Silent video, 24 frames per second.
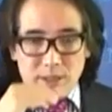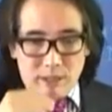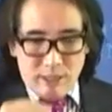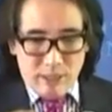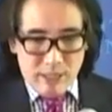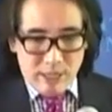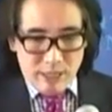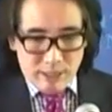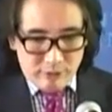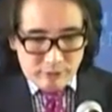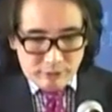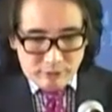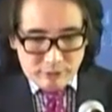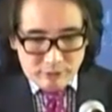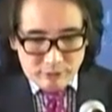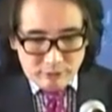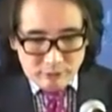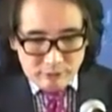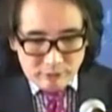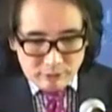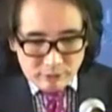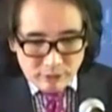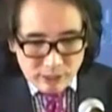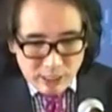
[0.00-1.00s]
And
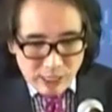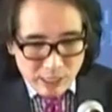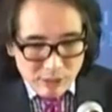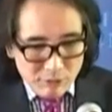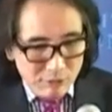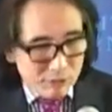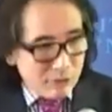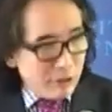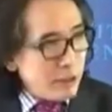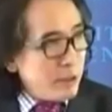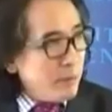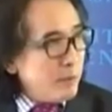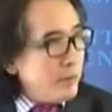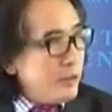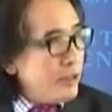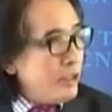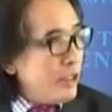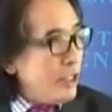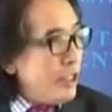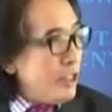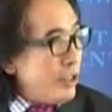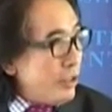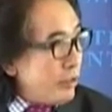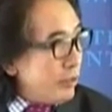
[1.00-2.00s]
our
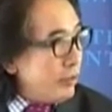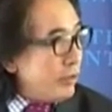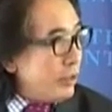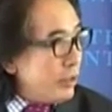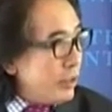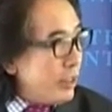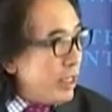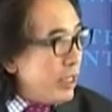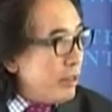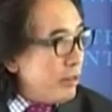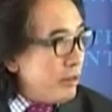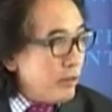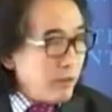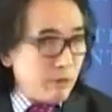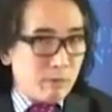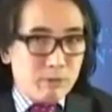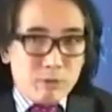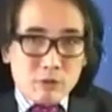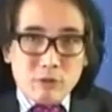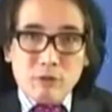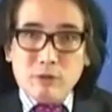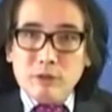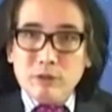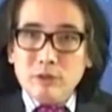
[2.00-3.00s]
dispositions then, of
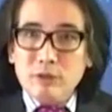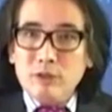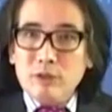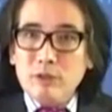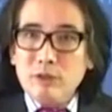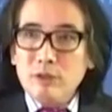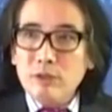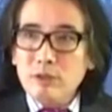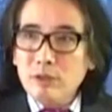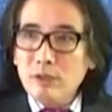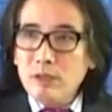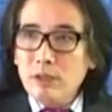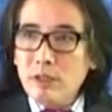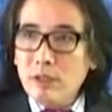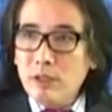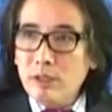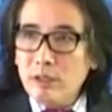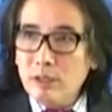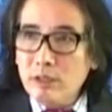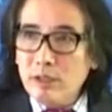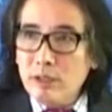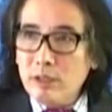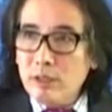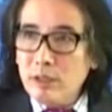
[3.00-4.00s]
course,
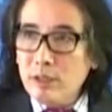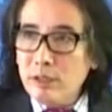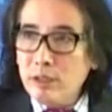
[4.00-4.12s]
are